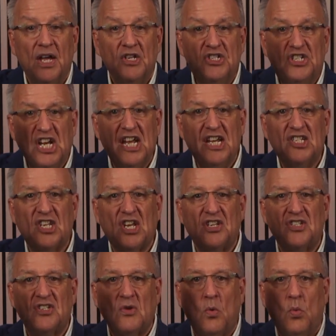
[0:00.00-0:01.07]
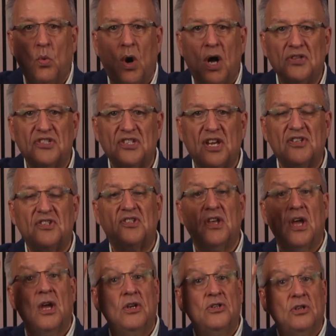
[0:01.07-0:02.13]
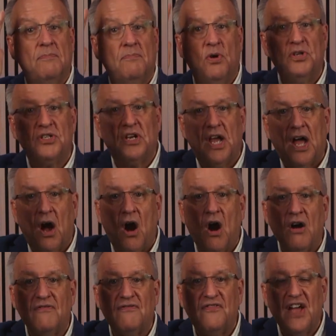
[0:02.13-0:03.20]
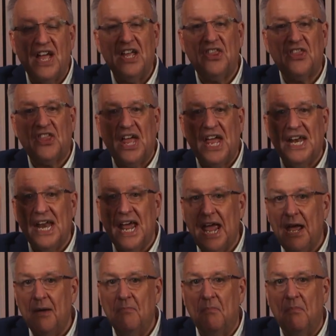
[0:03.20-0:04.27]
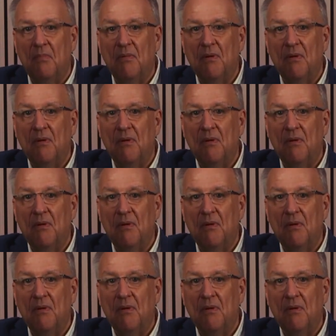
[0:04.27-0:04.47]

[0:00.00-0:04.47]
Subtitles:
Jesus wants us to put our faith in him